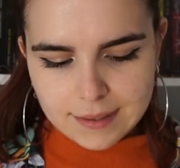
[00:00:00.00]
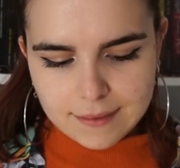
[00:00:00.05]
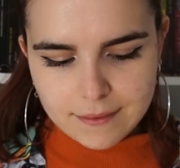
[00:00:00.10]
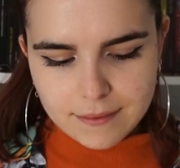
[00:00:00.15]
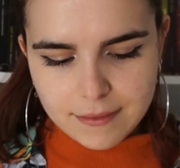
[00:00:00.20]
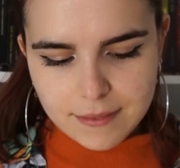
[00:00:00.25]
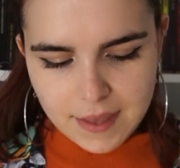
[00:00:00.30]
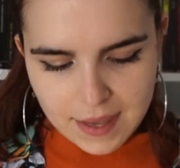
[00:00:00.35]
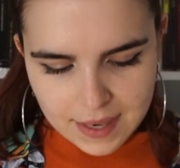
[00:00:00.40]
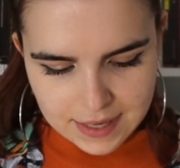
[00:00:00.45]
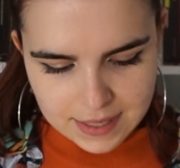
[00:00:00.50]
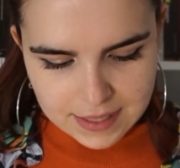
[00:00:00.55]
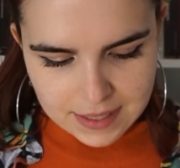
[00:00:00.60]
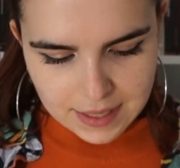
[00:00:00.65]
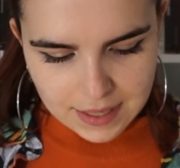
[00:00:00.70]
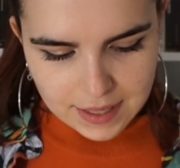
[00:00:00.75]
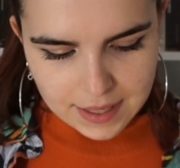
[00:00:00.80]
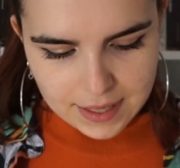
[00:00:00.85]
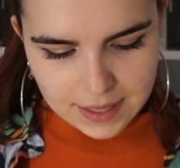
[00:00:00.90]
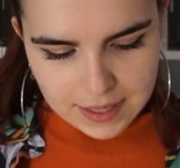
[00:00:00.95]
Then
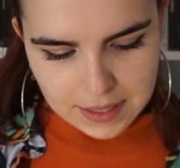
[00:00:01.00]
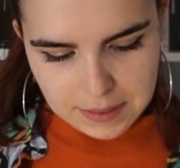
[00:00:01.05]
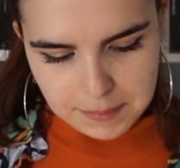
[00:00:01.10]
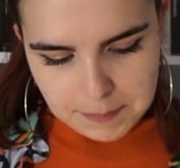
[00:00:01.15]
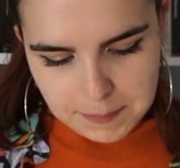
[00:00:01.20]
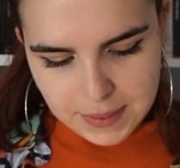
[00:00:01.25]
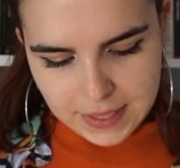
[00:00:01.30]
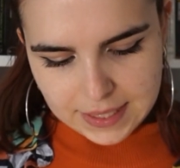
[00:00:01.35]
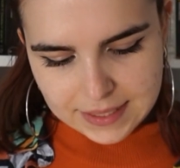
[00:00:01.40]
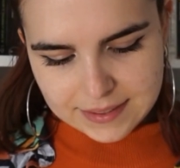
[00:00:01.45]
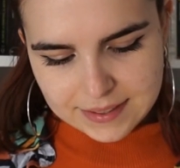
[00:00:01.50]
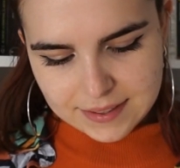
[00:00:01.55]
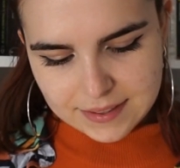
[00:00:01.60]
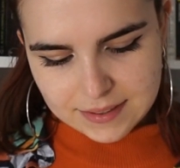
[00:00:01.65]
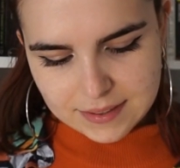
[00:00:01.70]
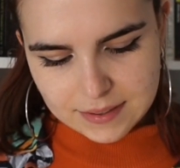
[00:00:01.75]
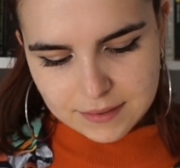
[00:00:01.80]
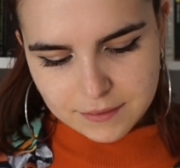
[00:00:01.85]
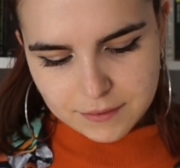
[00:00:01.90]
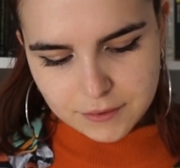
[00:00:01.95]
I picked
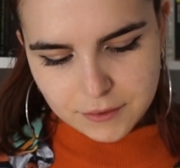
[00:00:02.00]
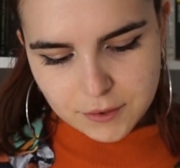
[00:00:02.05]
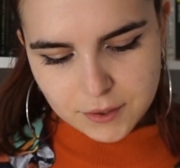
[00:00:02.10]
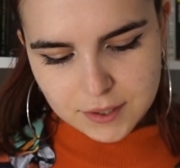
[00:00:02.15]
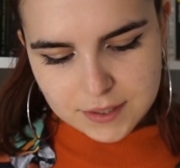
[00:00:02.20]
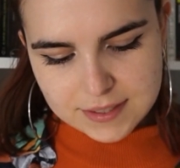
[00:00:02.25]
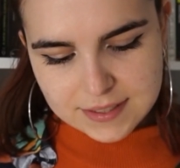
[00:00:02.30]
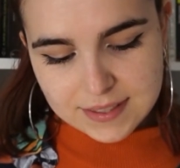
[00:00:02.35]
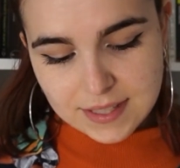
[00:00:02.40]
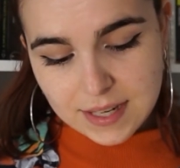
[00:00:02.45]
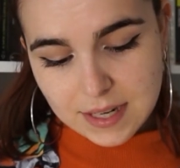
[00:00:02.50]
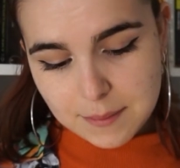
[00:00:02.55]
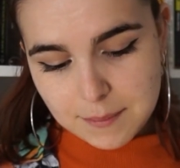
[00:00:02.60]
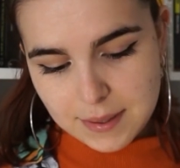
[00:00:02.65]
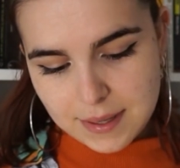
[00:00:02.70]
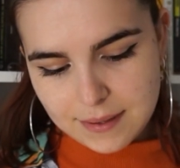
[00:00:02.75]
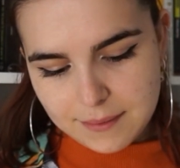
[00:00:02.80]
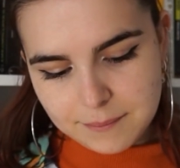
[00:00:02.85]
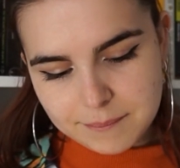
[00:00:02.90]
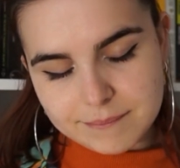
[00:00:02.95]
for
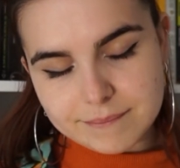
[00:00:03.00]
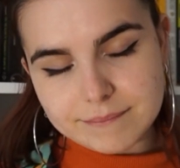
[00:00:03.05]
cinema,